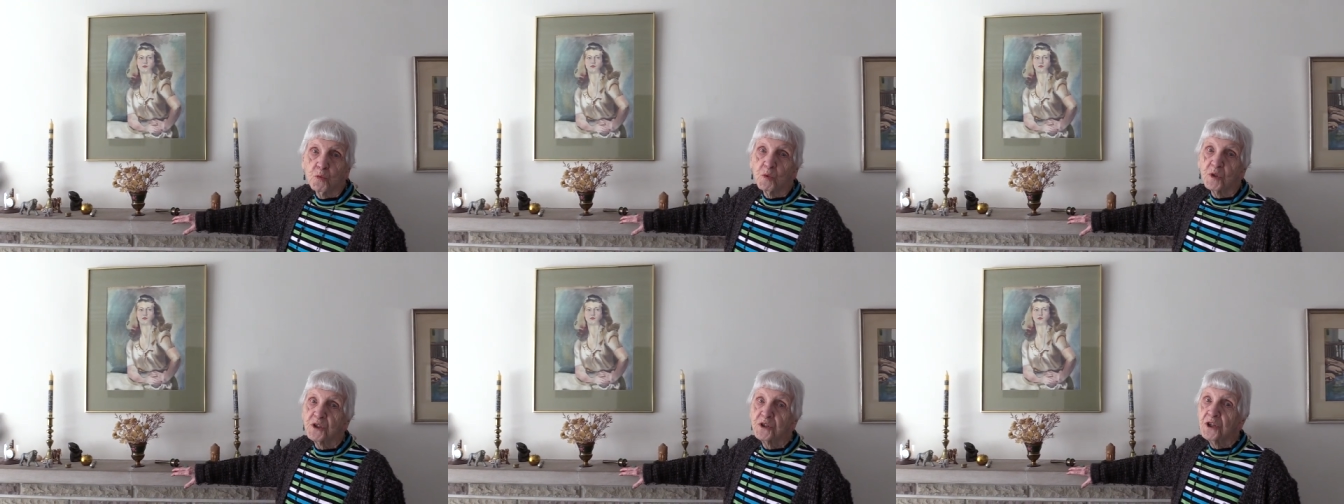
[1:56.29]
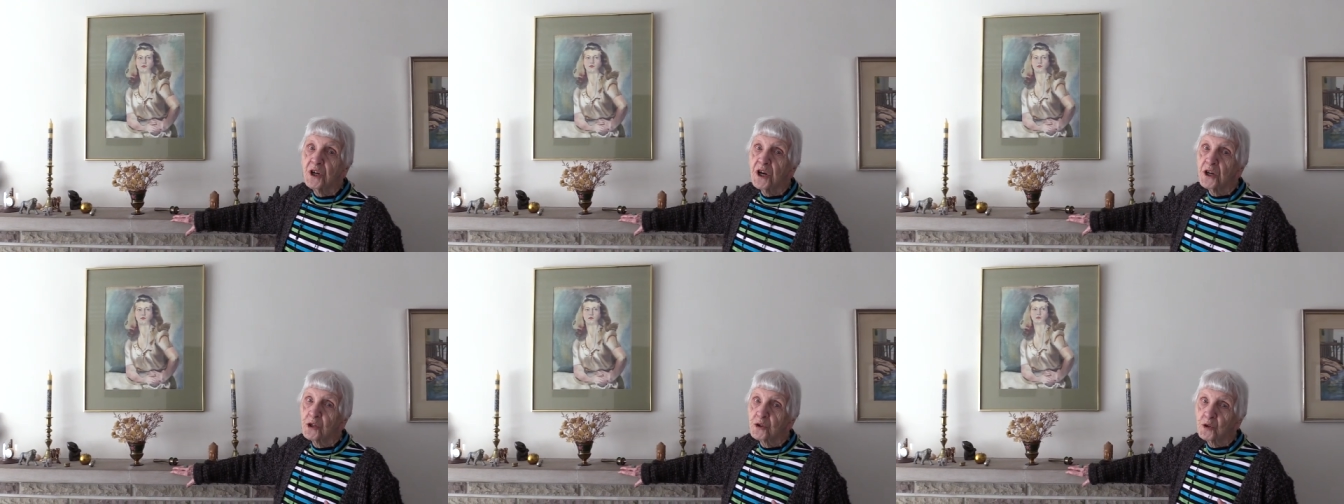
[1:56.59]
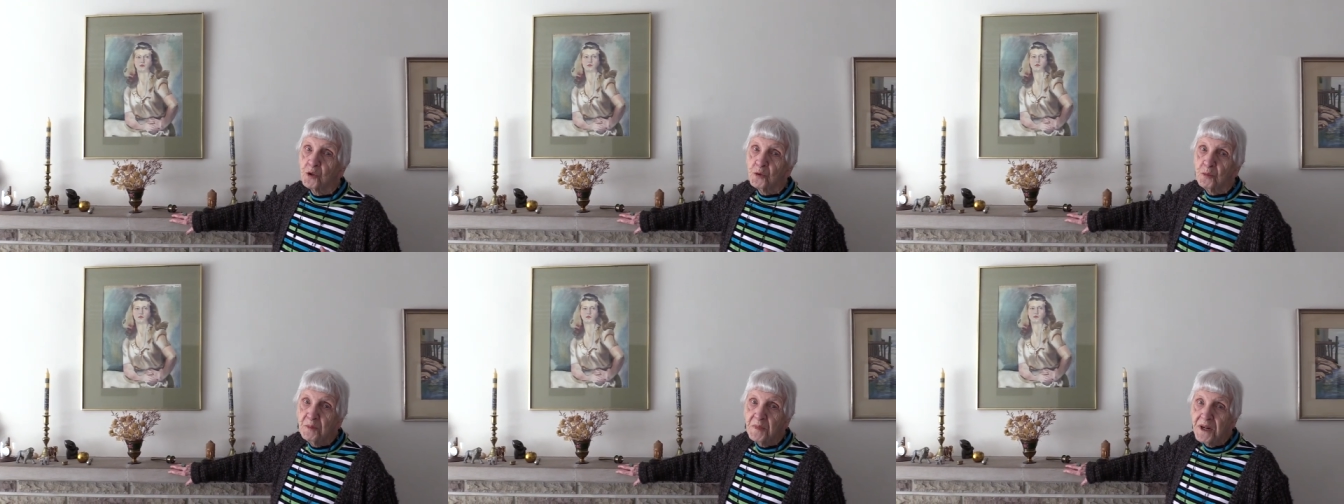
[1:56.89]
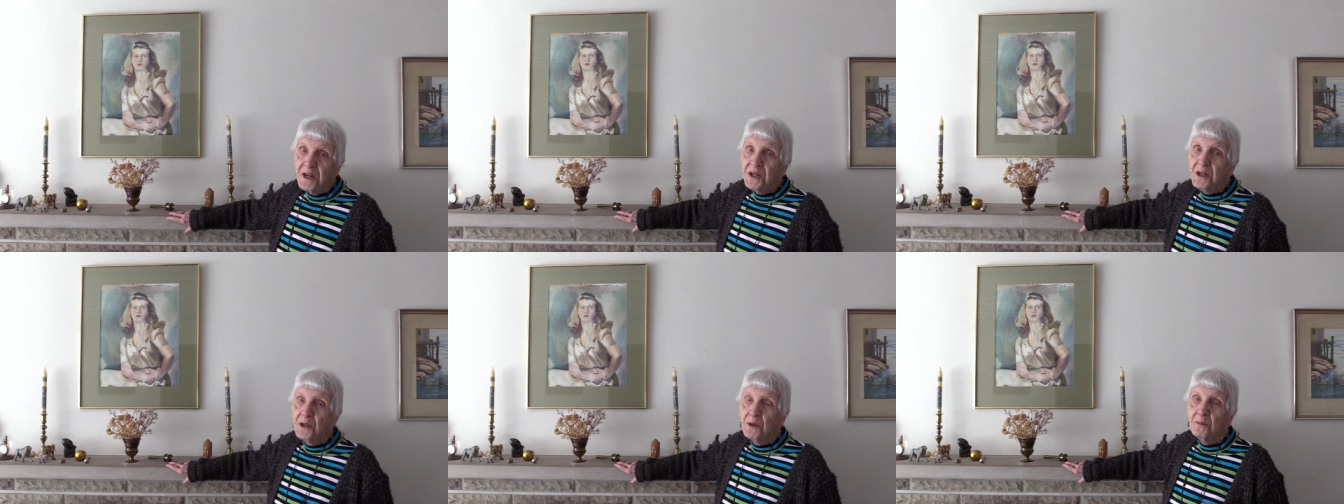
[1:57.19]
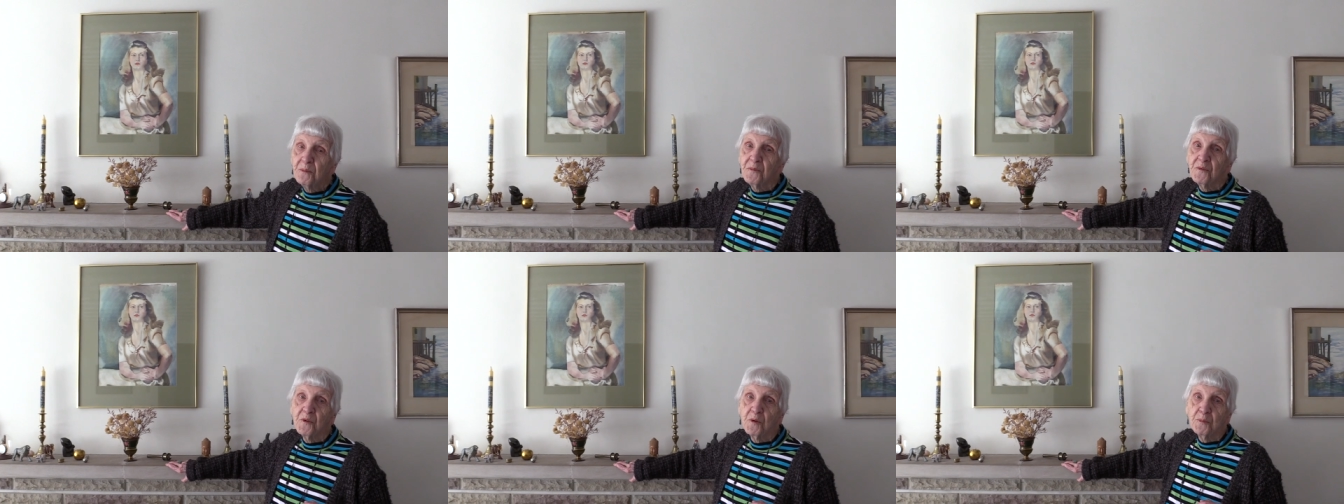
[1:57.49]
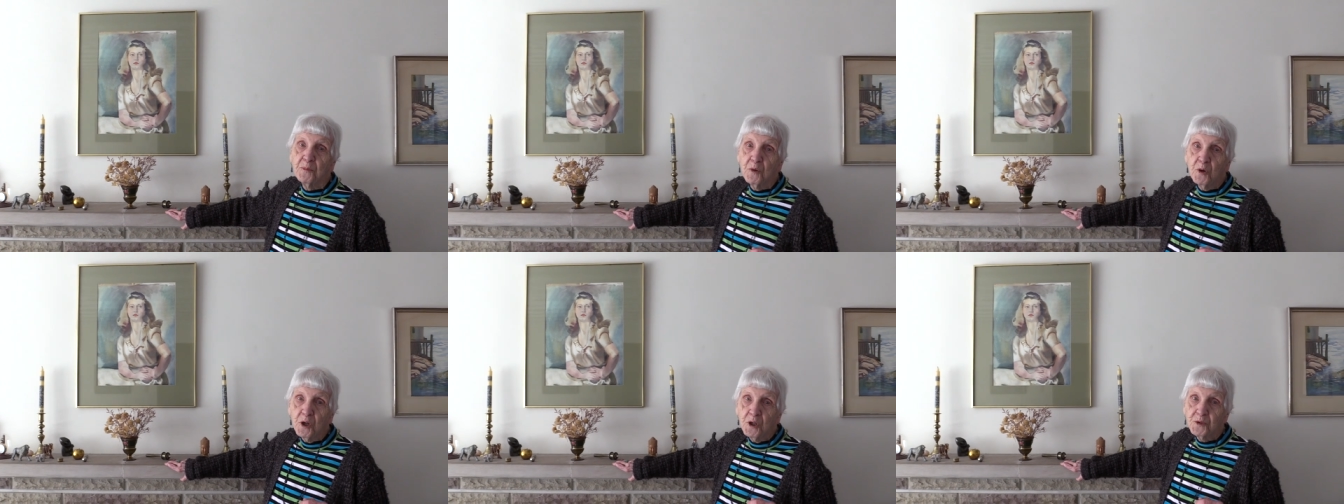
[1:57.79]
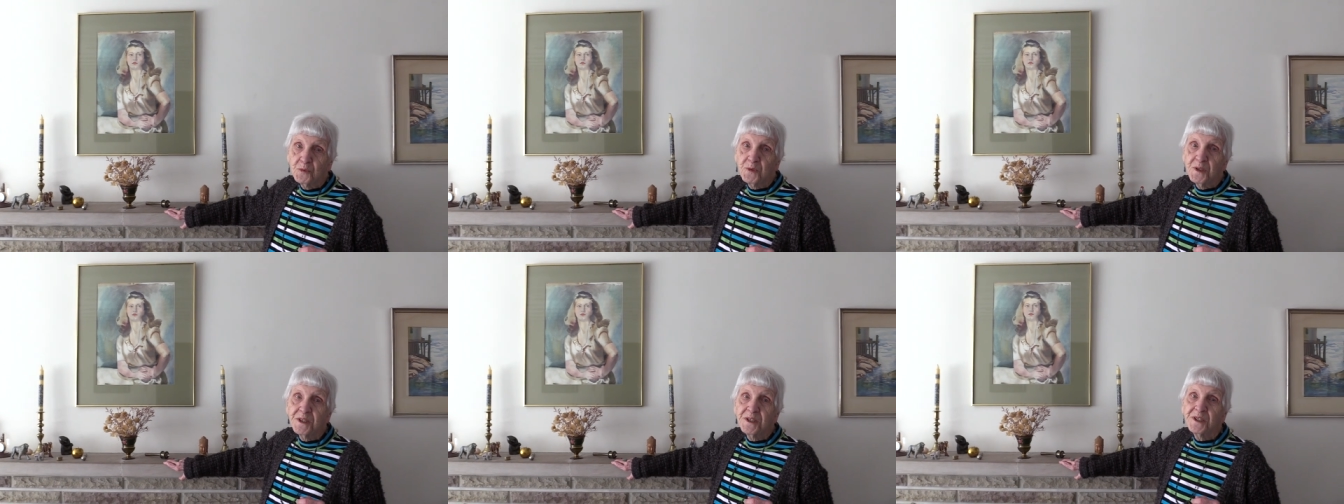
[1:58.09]
was not a good medium for
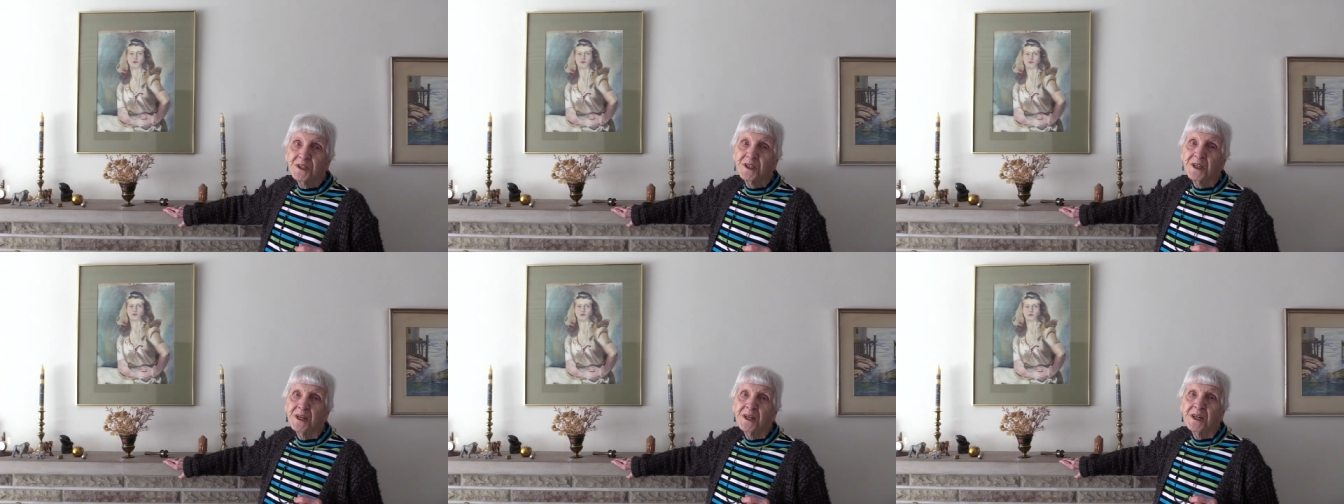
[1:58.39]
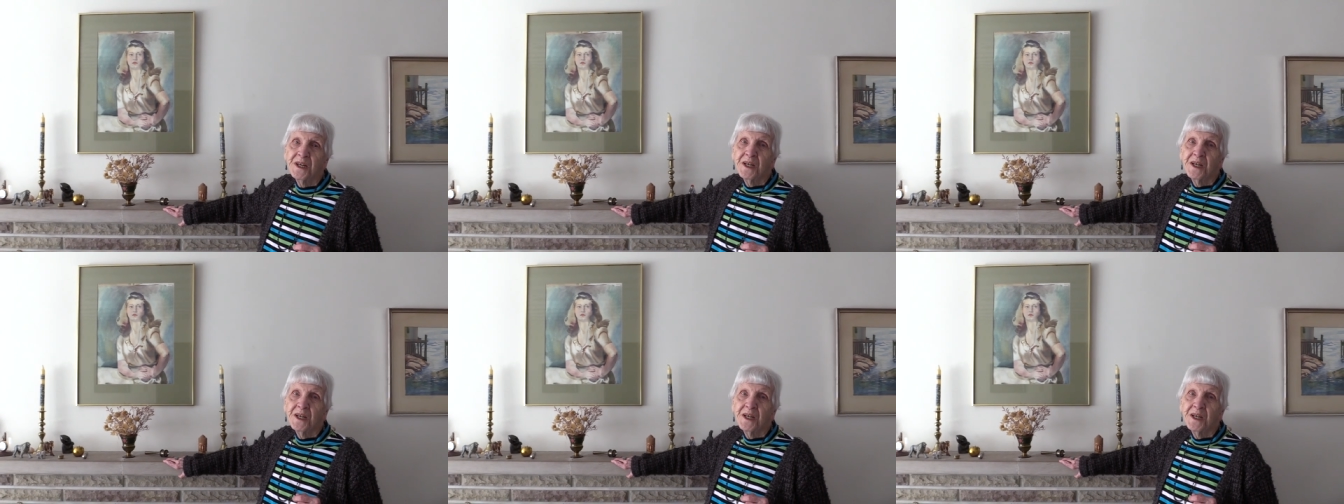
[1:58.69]
portraits